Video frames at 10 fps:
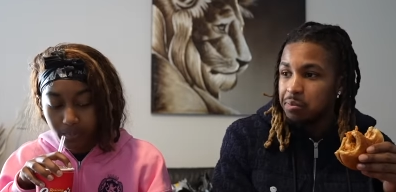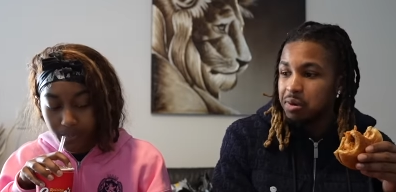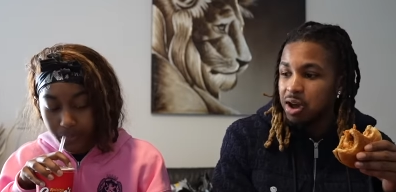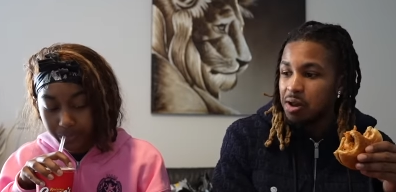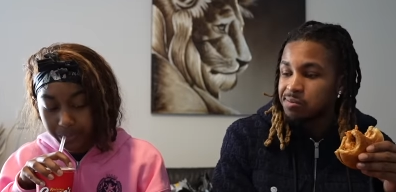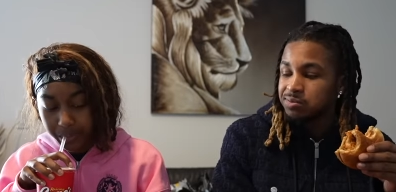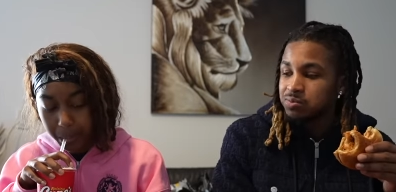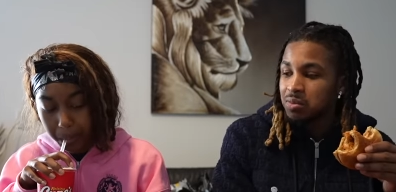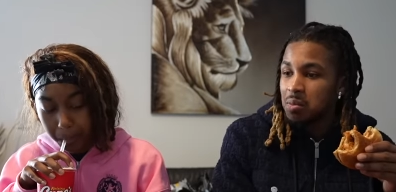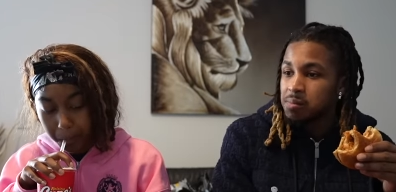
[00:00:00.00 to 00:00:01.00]
Speaker 1: But
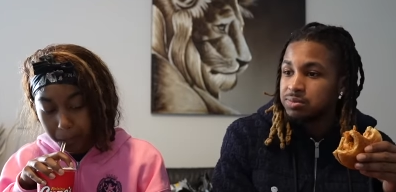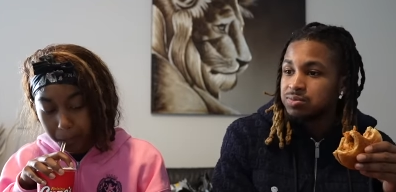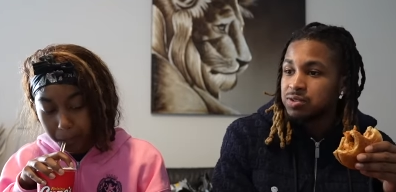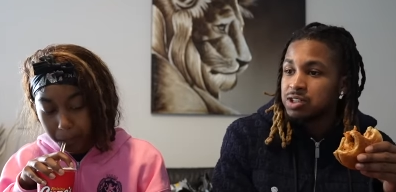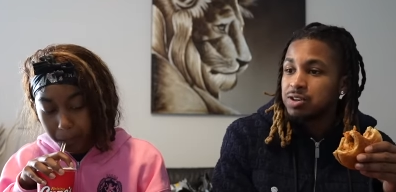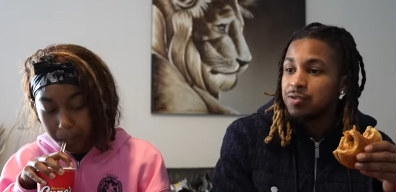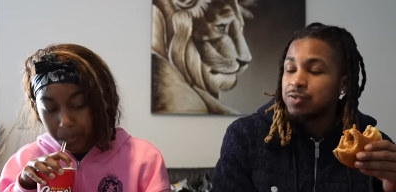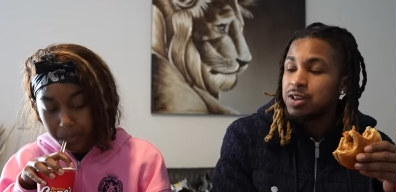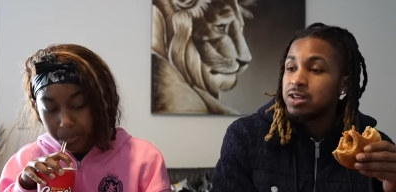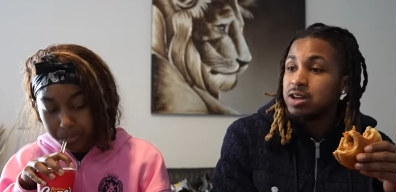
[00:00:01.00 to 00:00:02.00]
it's a
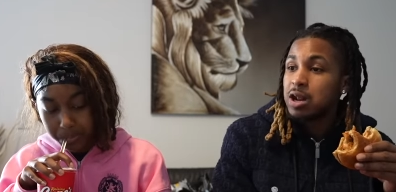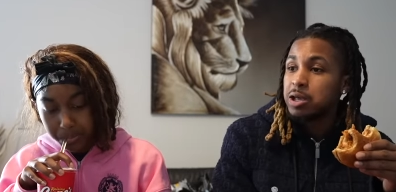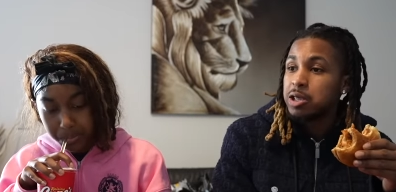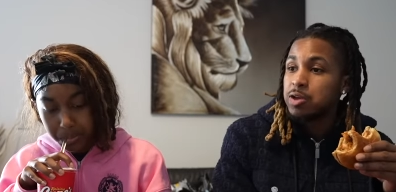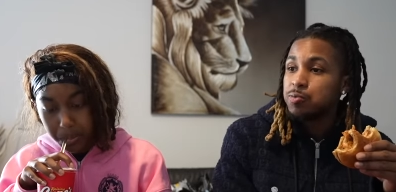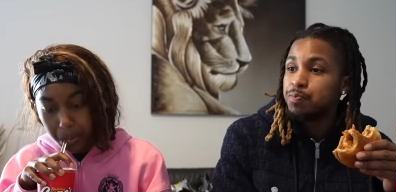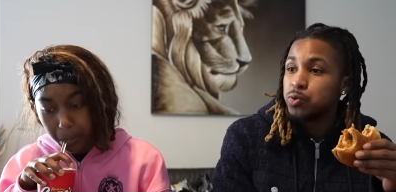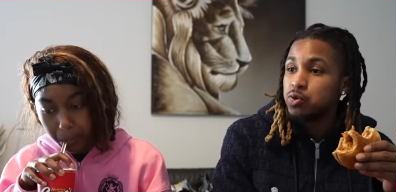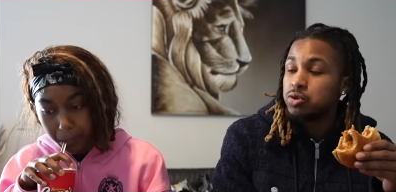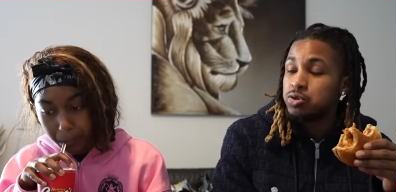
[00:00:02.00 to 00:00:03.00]
feeling that I get from
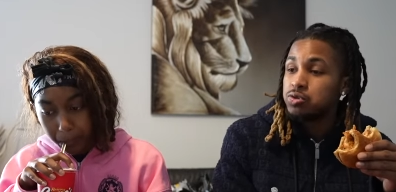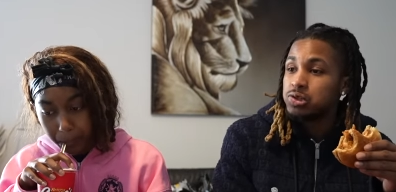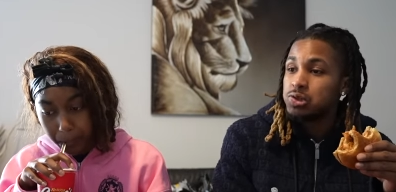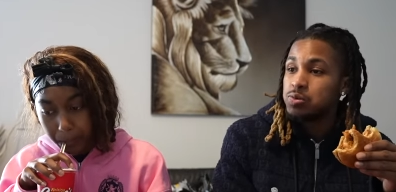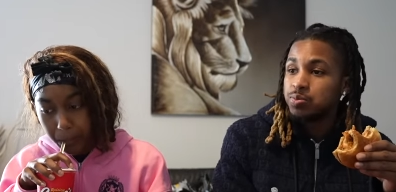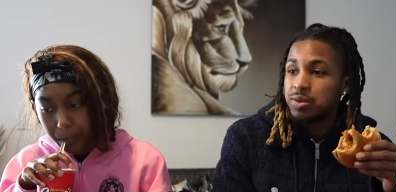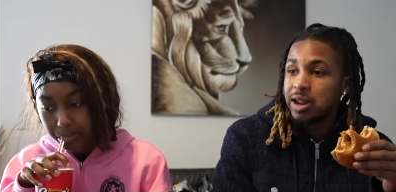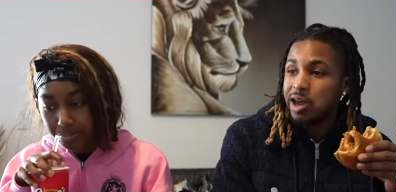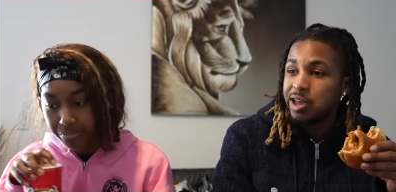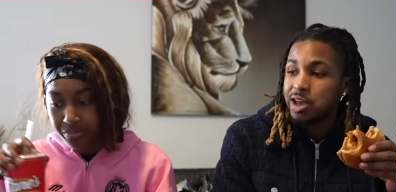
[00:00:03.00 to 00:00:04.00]
doing YouTube that
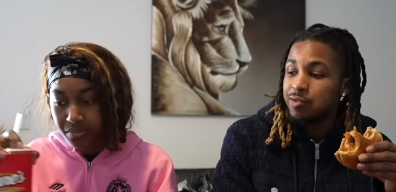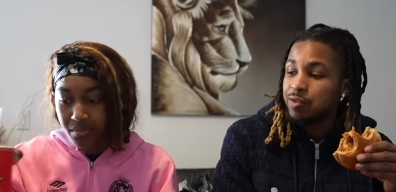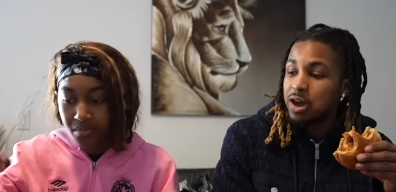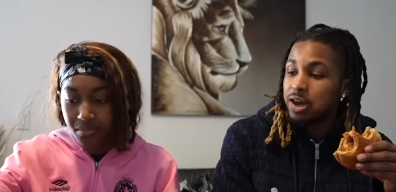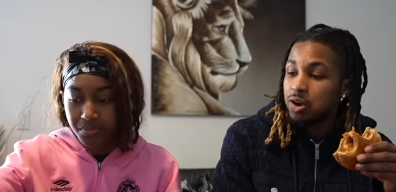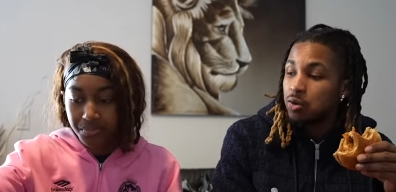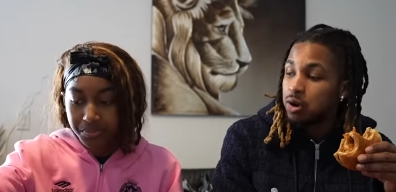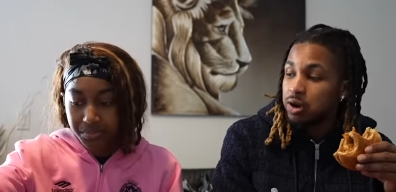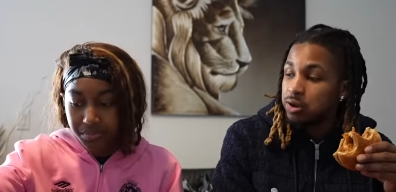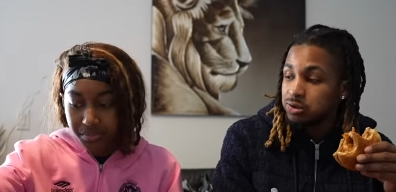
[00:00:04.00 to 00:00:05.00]
I can't find
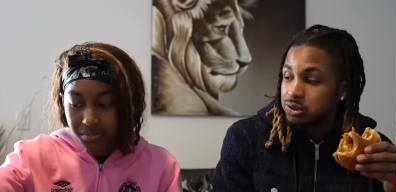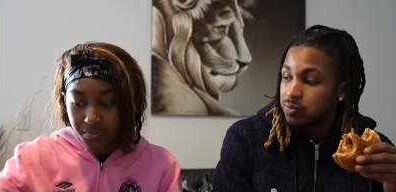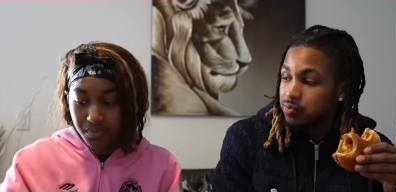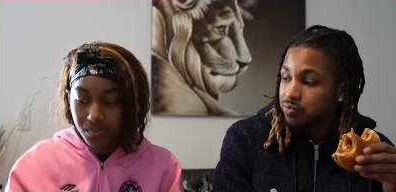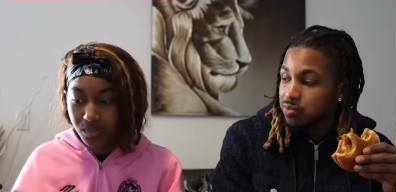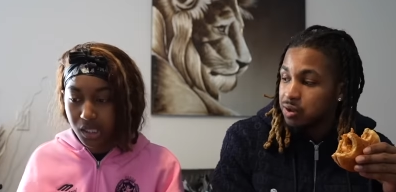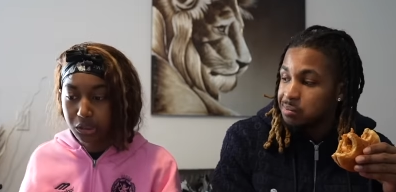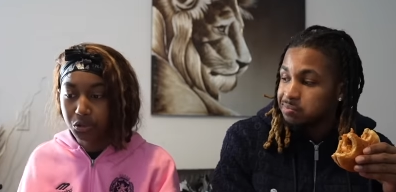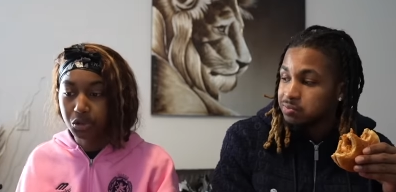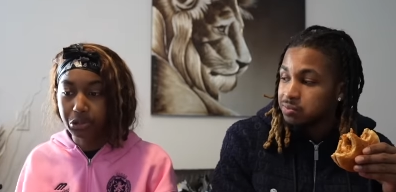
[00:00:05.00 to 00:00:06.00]
nowhere else.
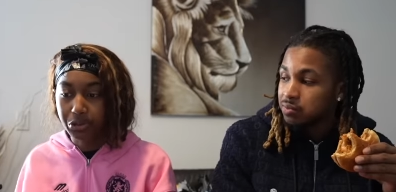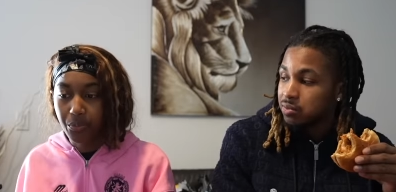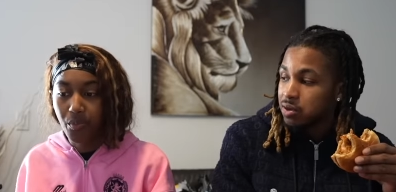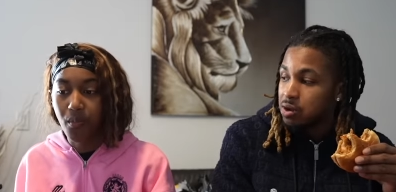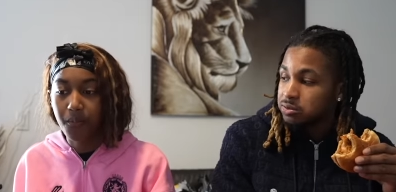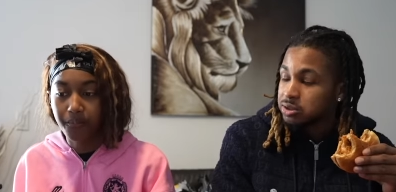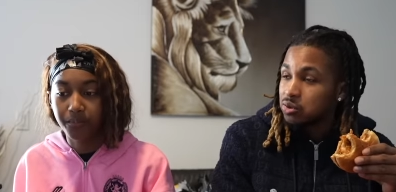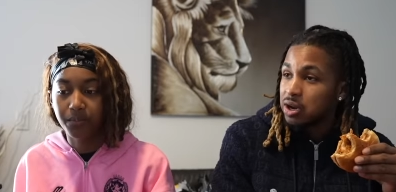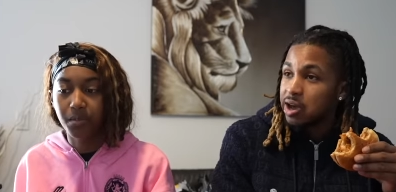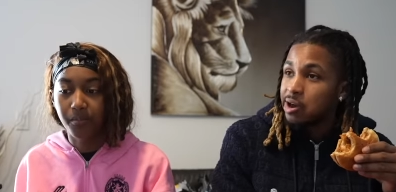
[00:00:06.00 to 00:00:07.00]
True. And
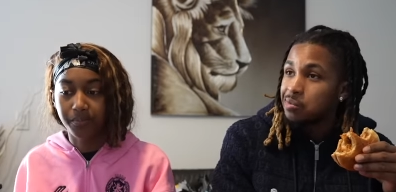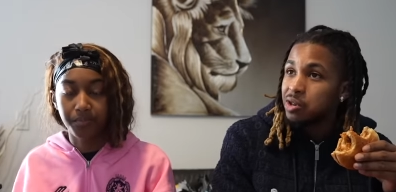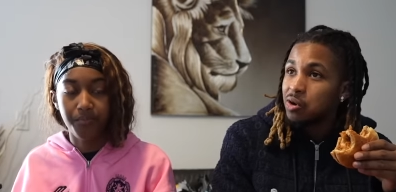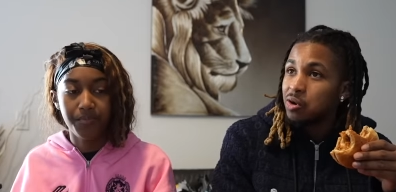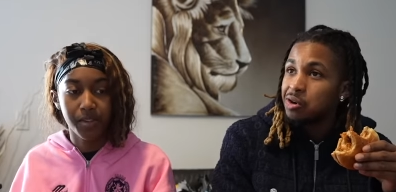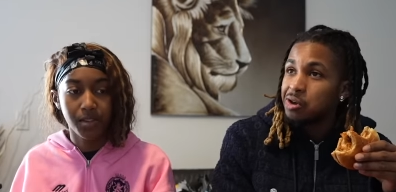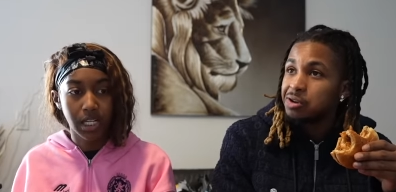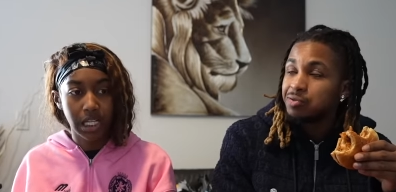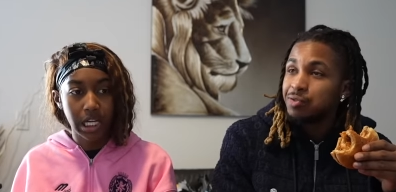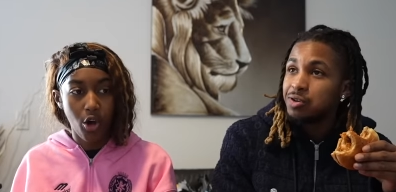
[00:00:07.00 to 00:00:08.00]
when I upload on here,
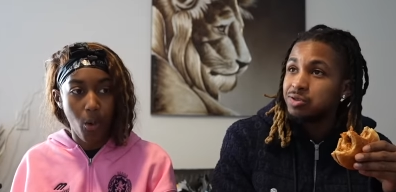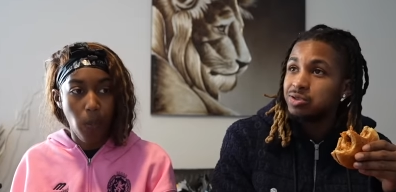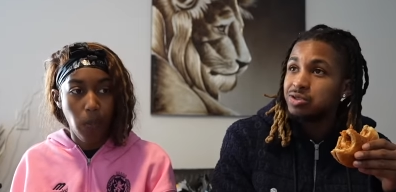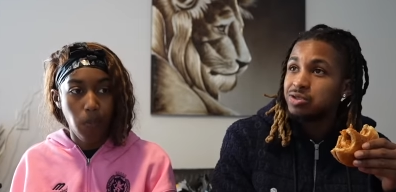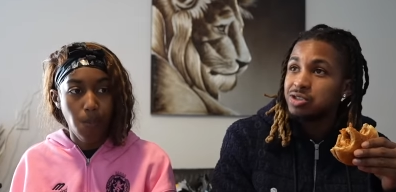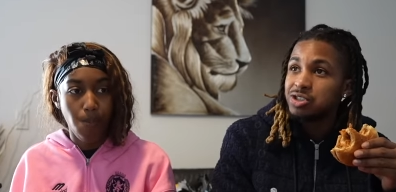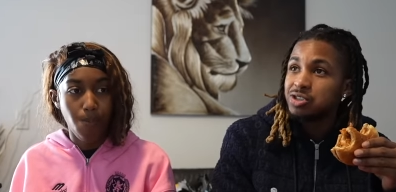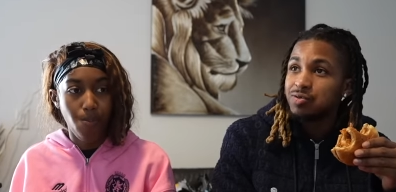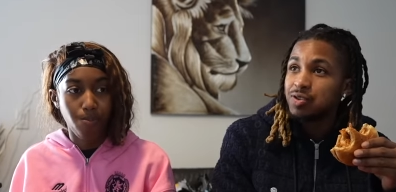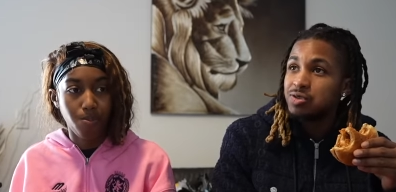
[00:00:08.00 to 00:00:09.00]
it feels just it
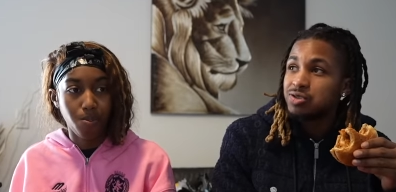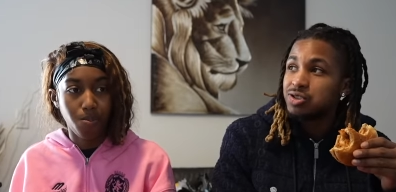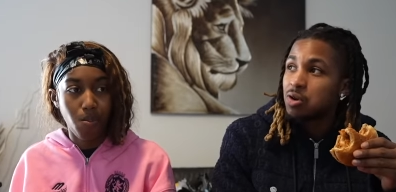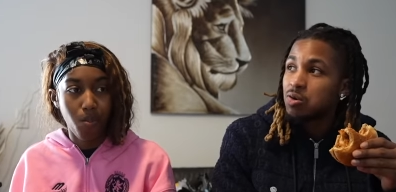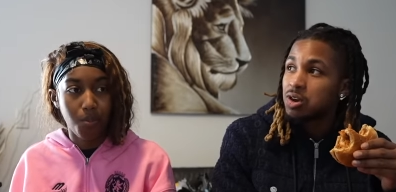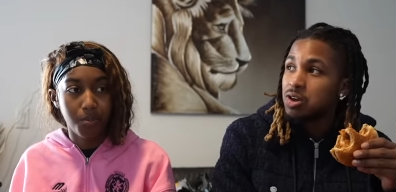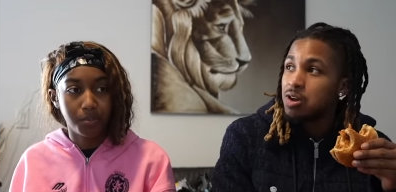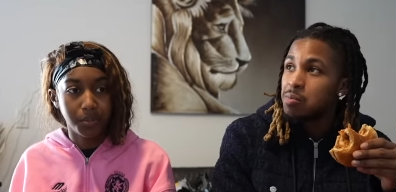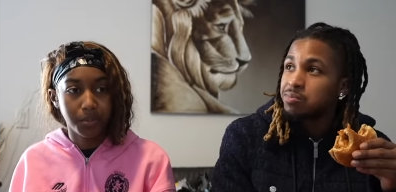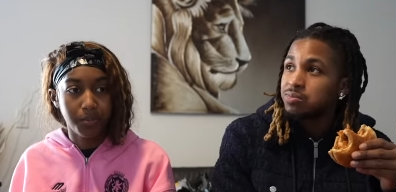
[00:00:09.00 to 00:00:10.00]
just feels so
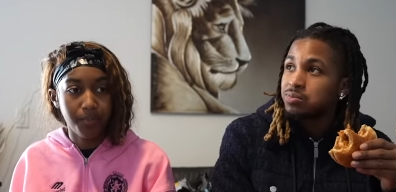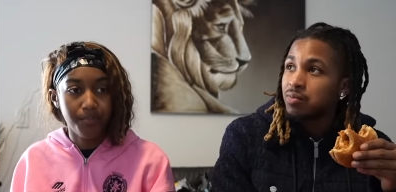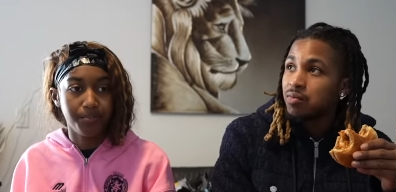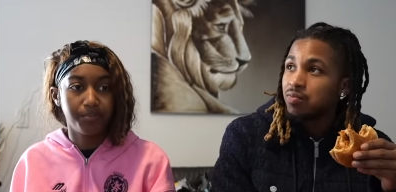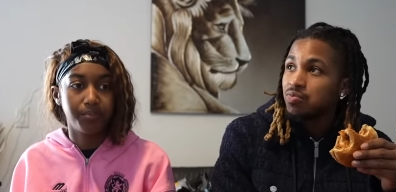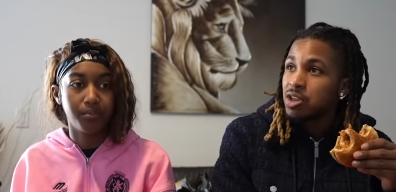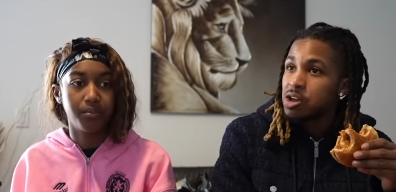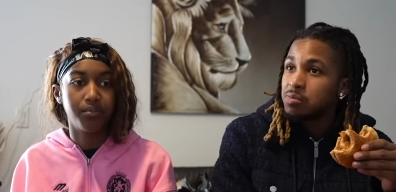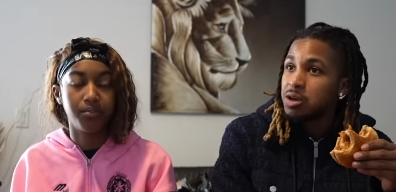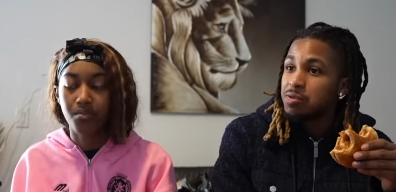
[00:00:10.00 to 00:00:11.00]
good
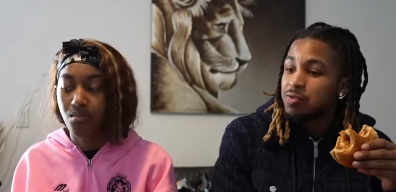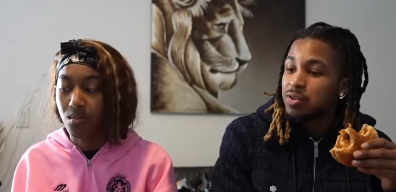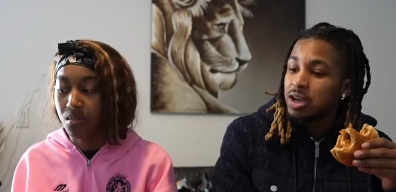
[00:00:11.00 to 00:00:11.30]
and make me feel